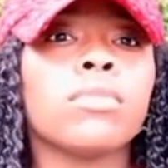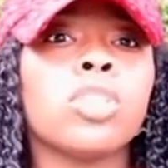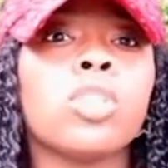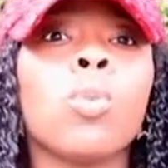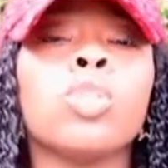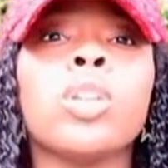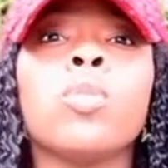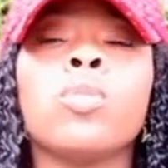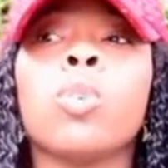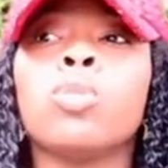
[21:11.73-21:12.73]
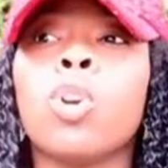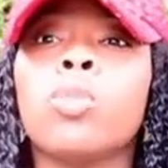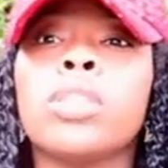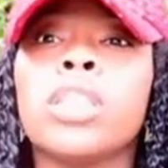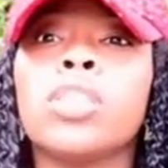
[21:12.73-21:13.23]
so she so
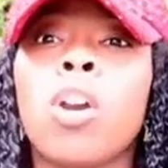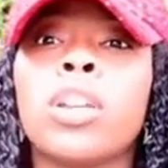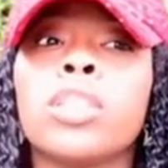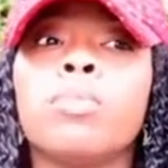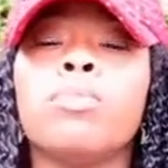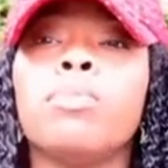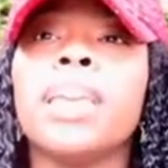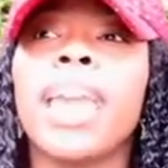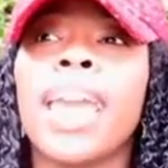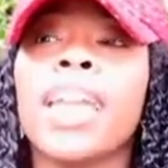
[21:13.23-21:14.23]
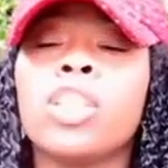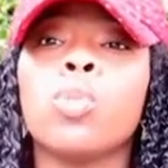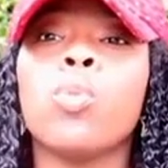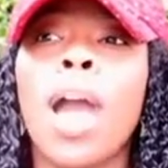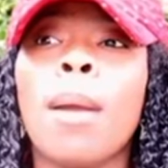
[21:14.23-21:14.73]
josie started began
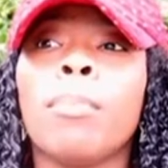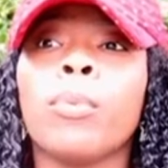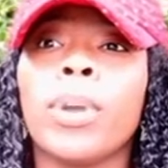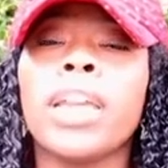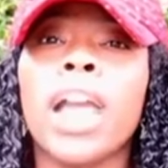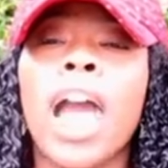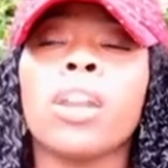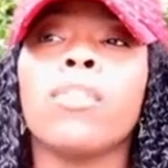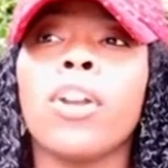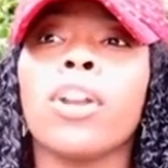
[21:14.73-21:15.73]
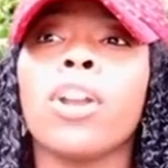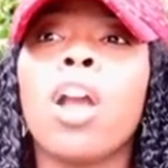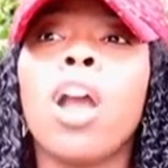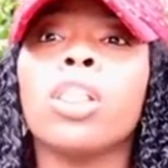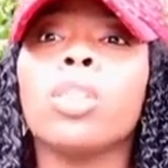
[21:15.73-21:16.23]
to operate out of her
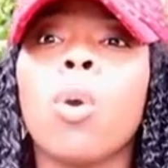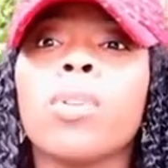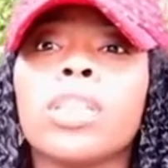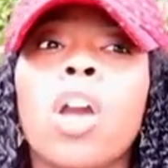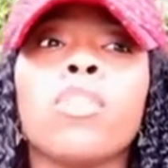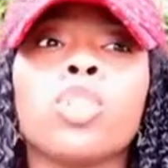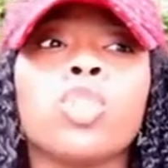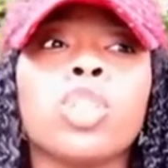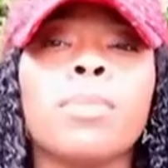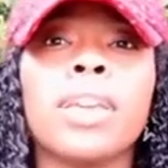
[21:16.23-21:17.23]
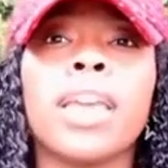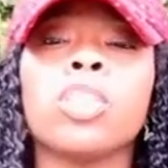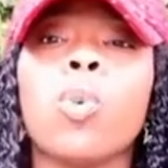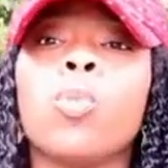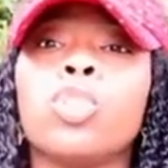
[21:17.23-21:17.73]
lower self so she began
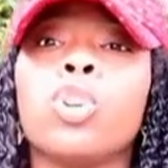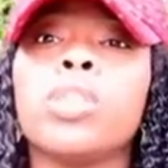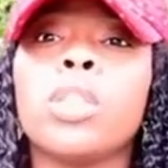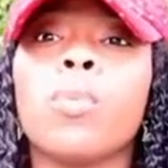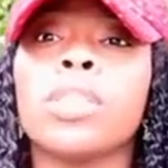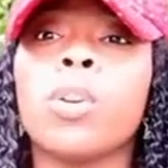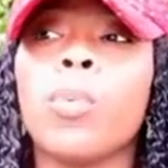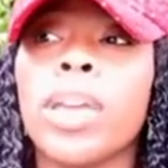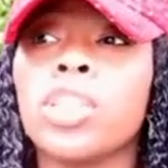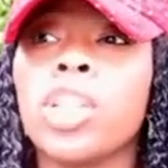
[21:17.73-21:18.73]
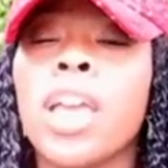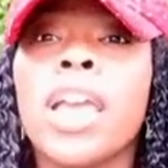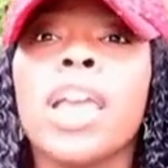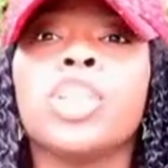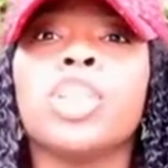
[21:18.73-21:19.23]
so josie was a witch
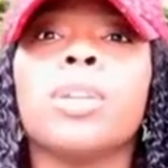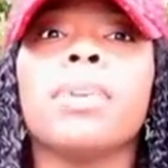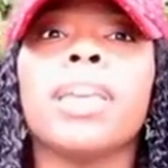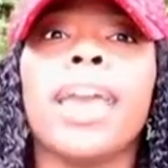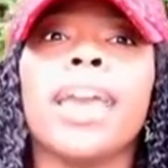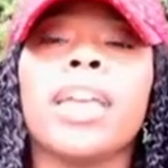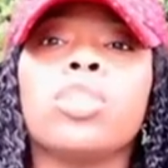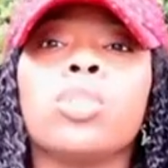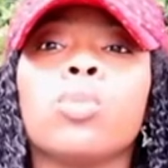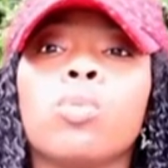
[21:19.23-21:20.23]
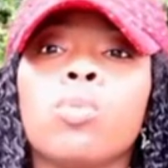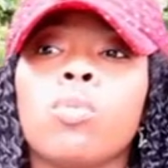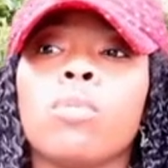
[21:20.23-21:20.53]
she began to